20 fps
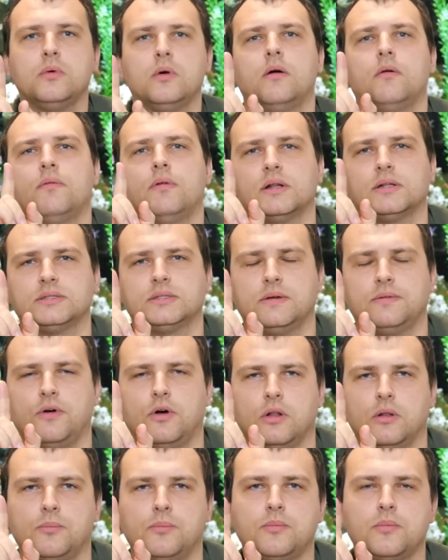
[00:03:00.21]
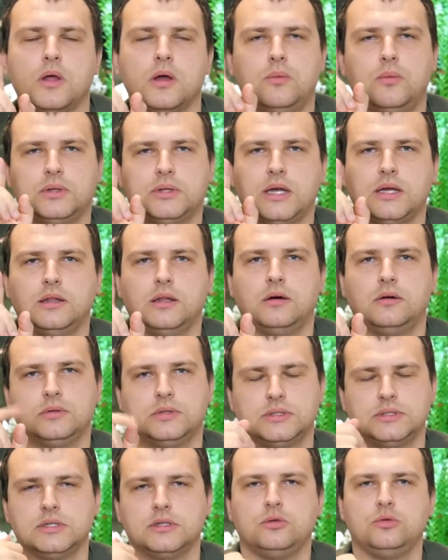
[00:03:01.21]
First of all, what I
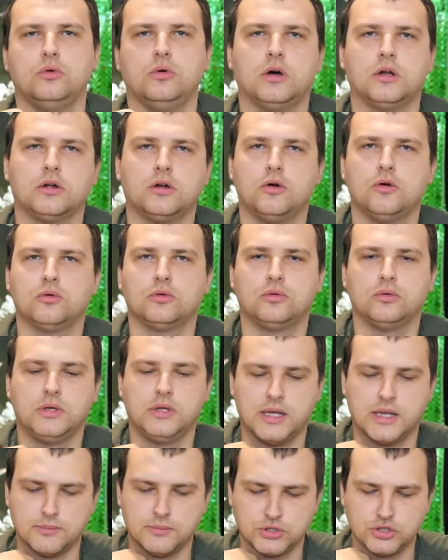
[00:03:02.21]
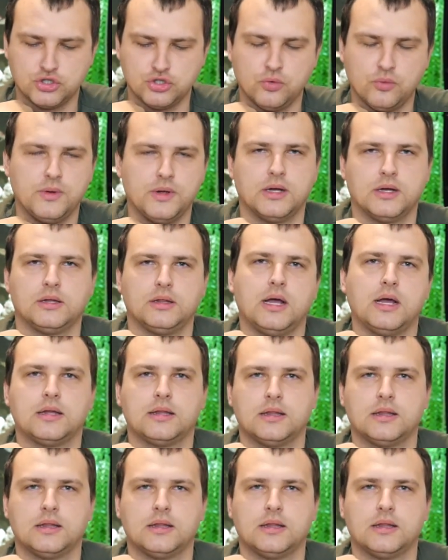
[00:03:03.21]
noticed, you are going to hear me chewing like